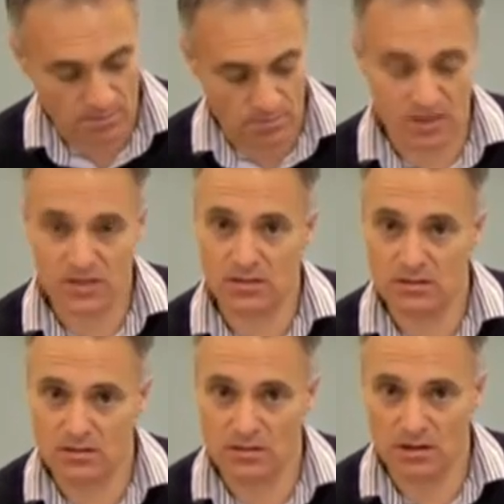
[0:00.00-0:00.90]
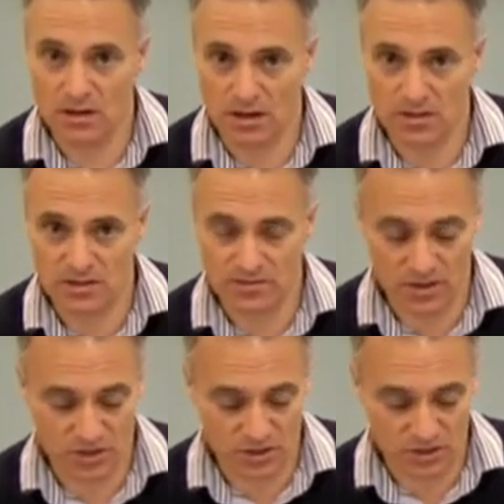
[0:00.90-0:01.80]
much larger
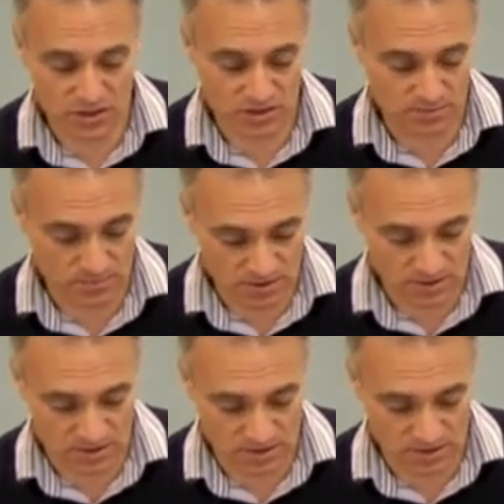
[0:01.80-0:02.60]
versions, much